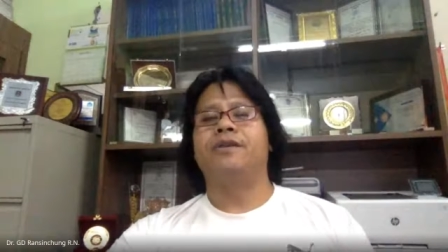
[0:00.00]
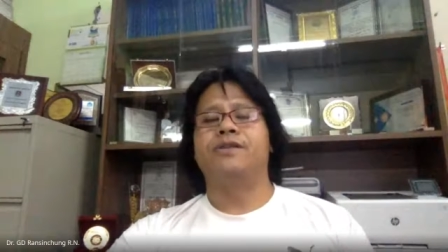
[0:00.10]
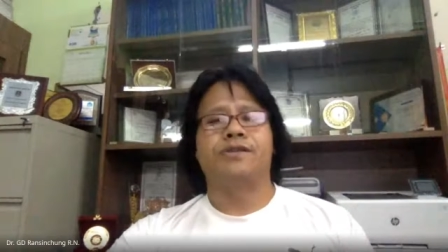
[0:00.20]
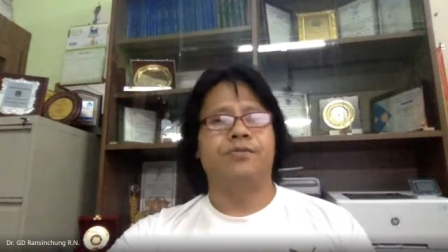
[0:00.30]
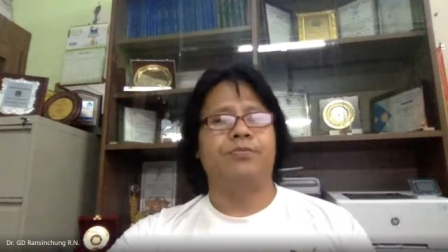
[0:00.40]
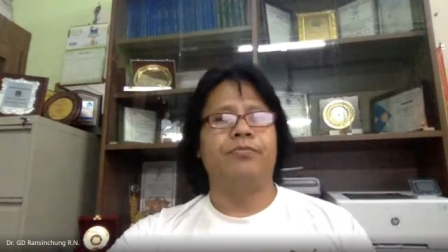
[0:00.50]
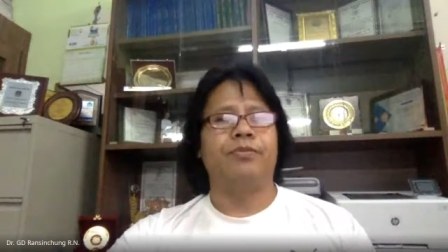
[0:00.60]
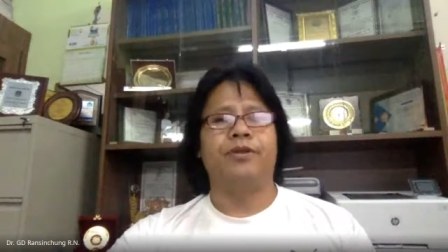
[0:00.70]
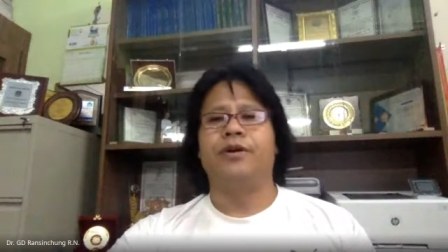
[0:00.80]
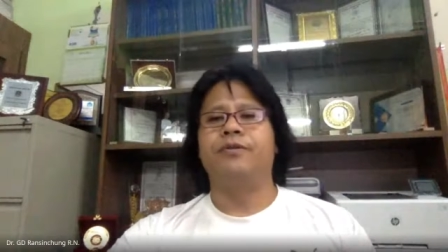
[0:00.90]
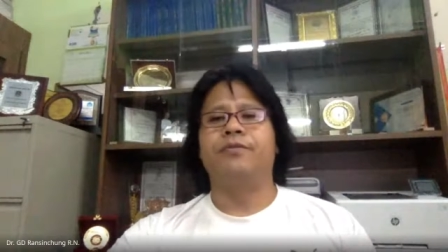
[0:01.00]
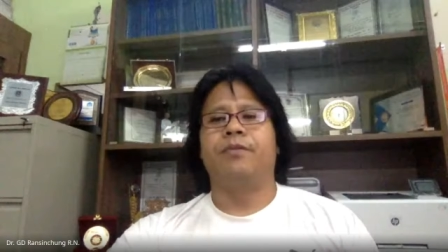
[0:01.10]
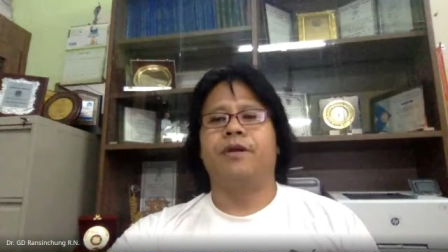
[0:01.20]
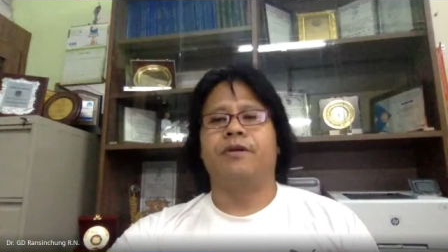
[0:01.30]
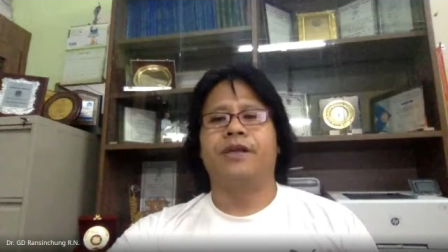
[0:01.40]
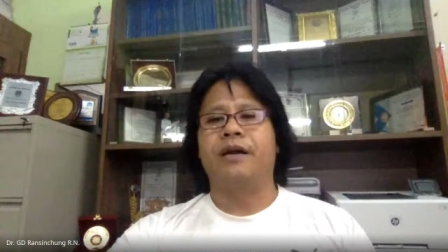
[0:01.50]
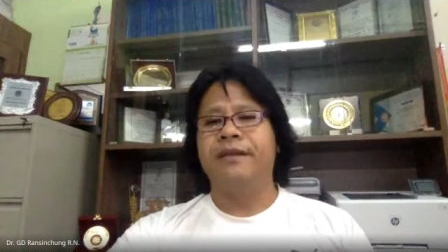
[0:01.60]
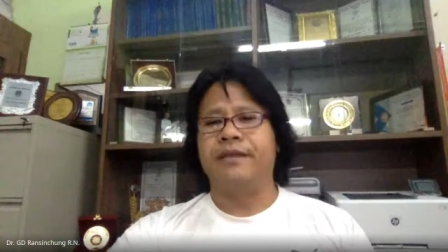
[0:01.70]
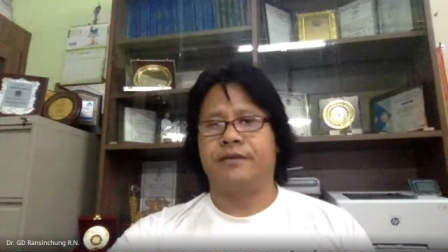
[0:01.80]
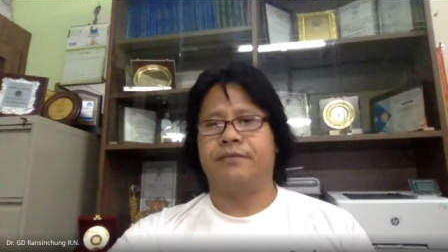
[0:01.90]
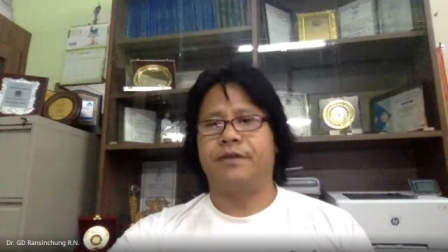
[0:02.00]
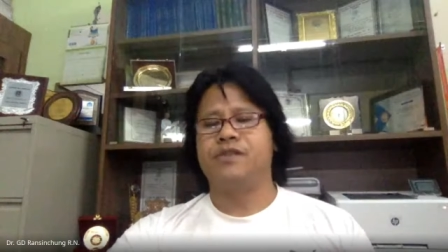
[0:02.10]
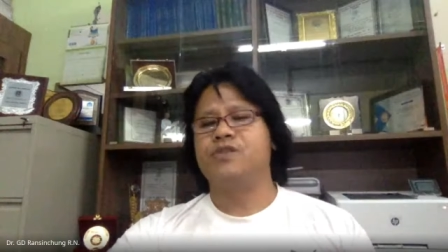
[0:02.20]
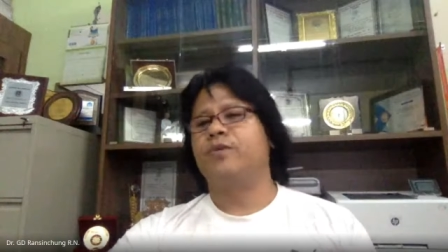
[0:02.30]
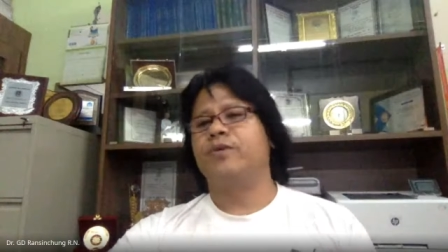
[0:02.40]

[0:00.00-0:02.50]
is not recommended because